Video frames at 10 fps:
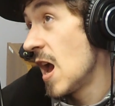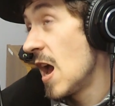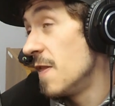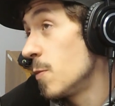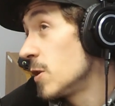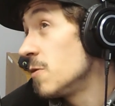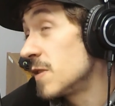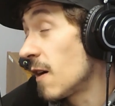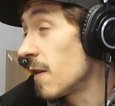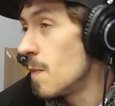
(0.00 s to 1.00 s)
and then when you
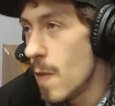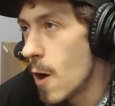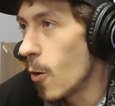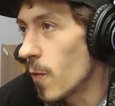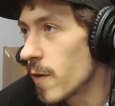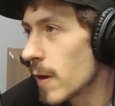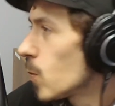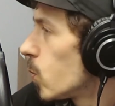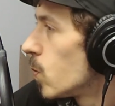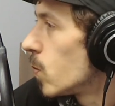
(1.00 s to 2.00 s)
tell them no, they're like,
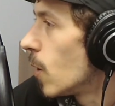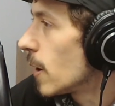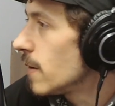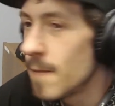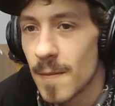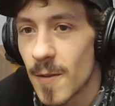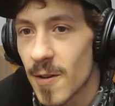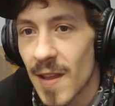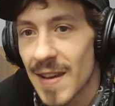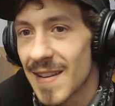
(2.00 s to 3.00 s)
what? Or
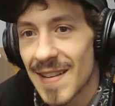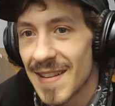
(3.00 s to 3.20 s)
like,